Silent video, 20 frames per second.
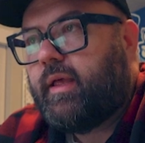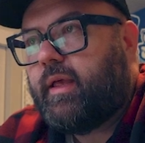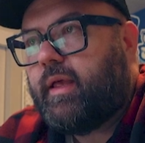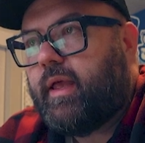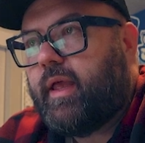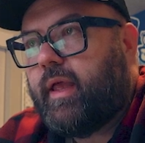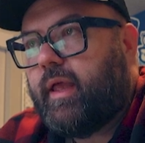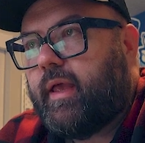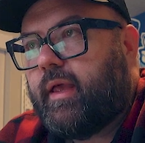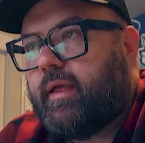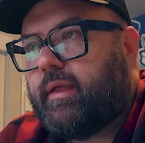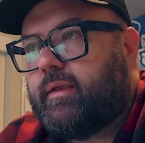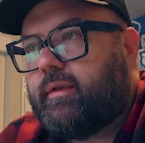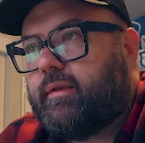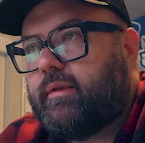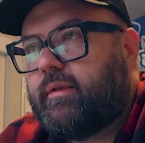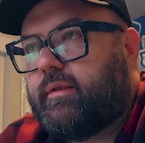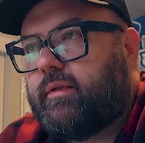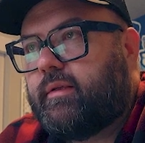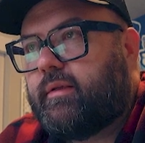
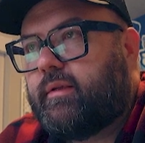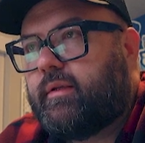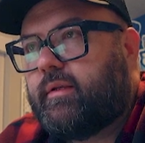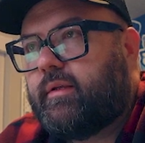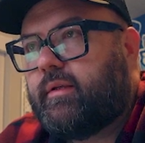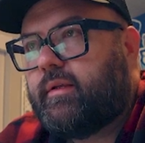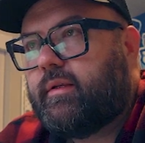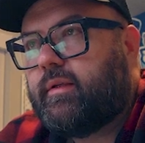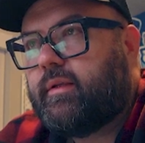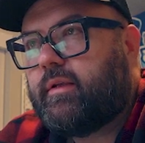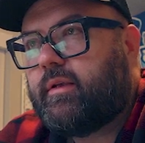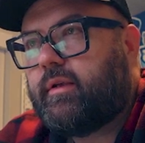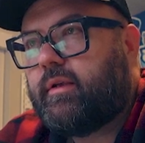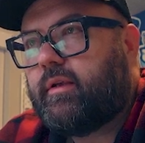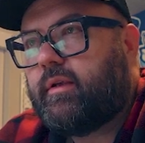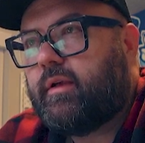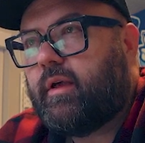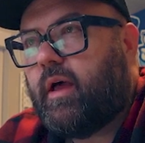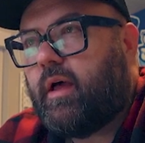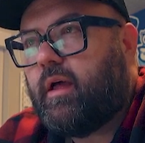And
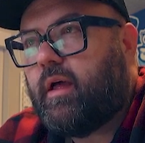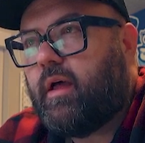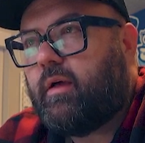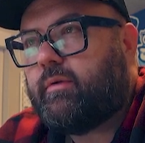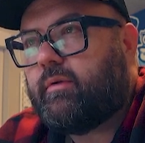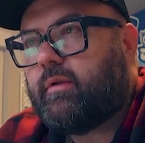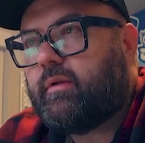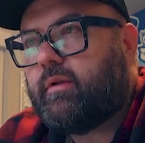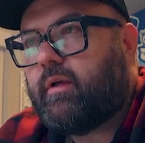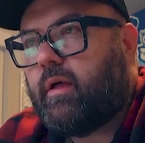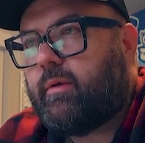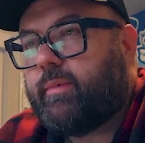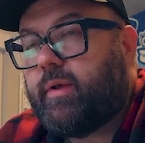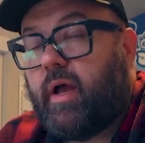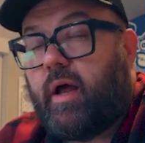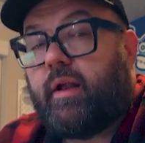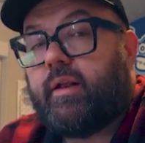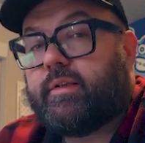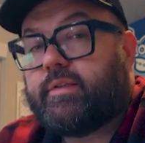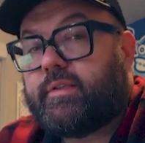I'll be
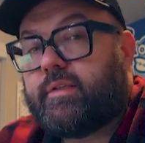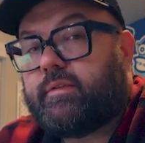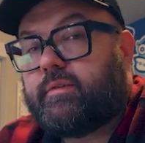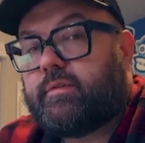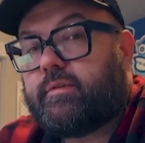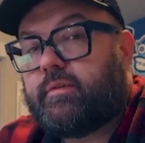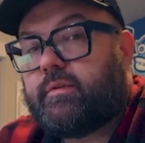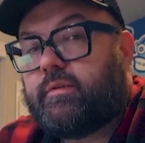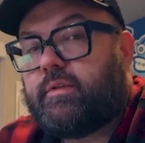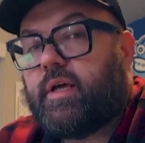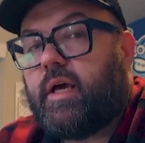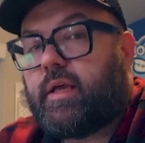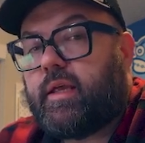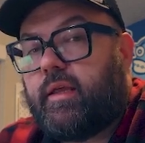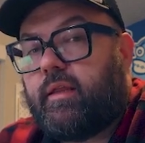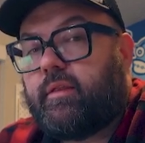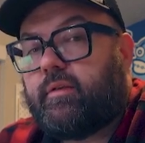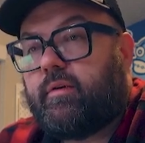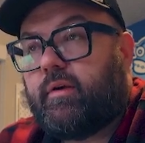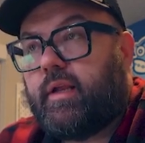honest,
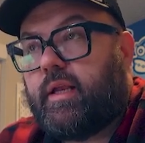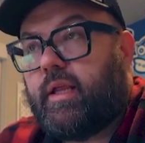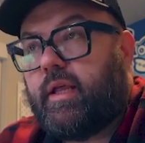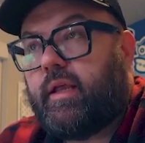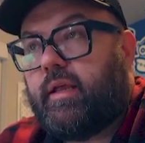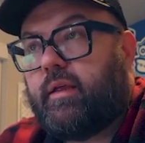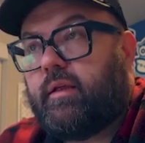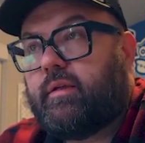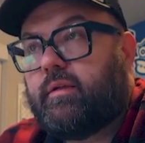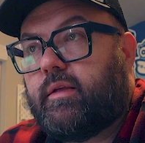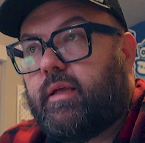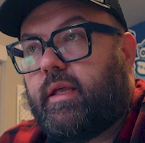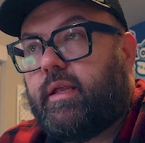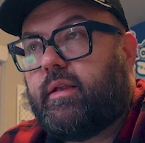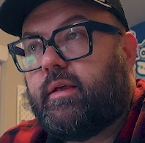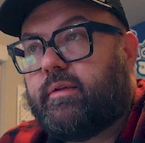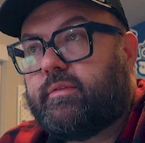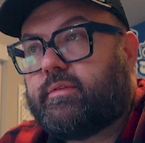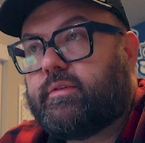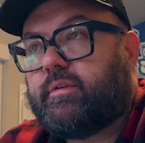Ducky 3D, he
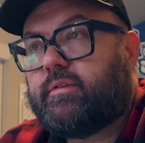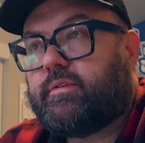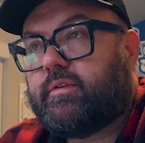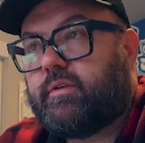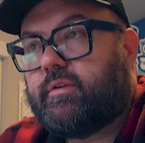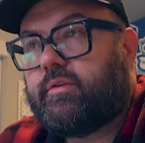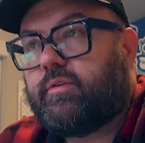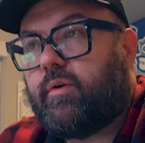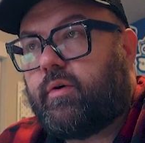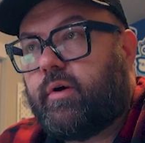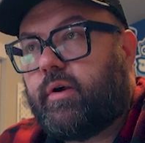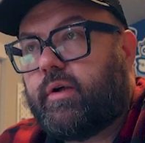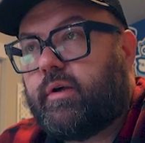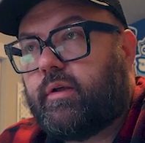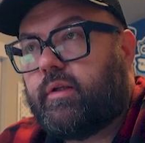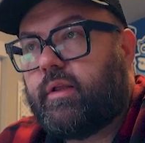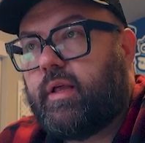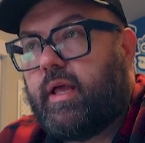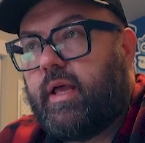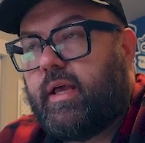does a
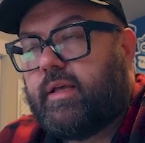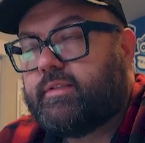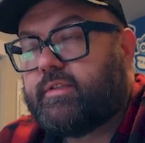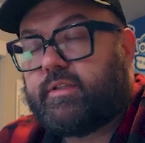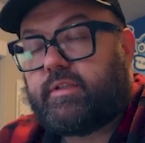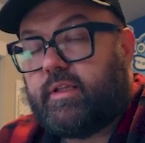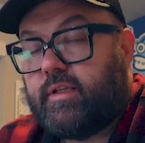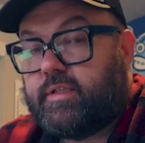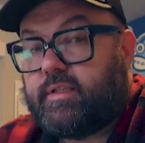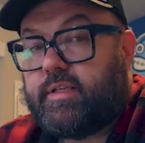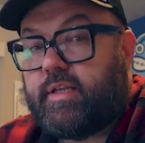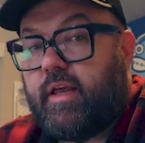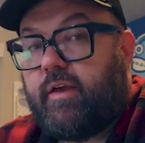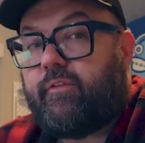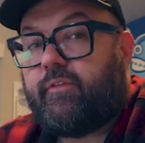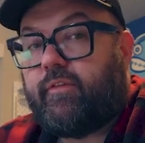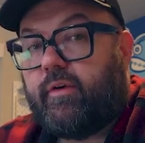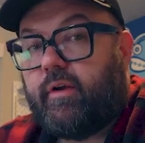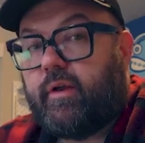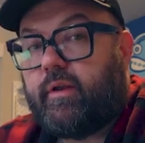tutorial. It's
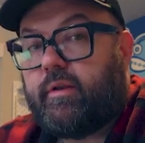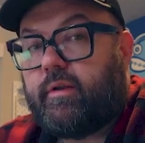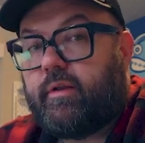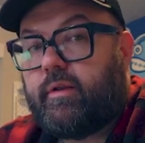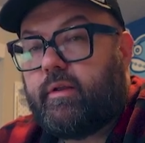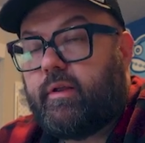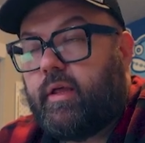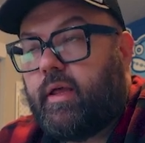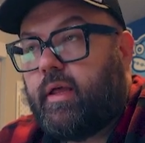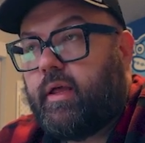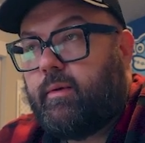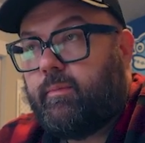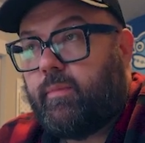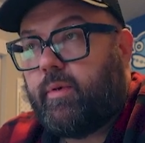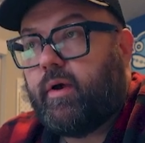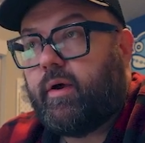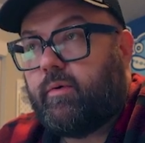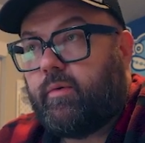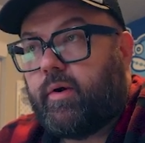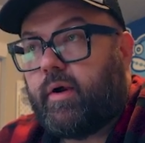different,
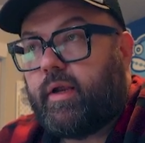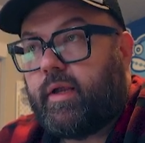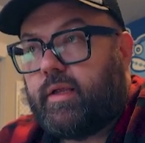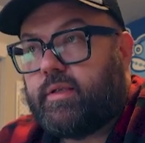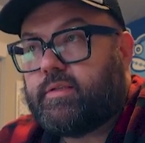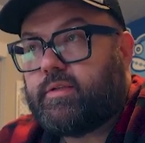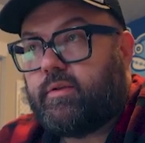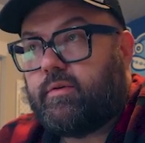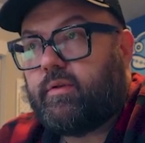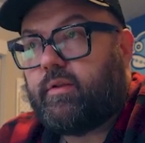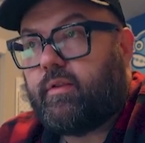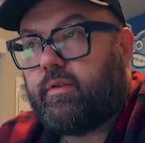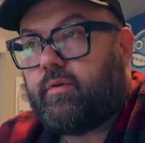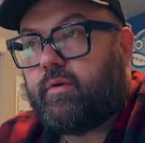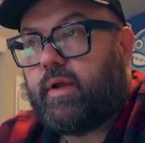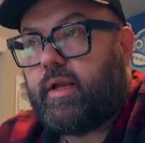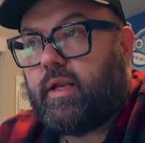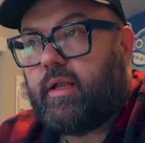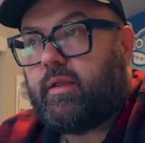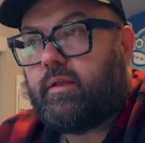but where he's doing
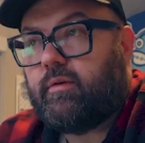3D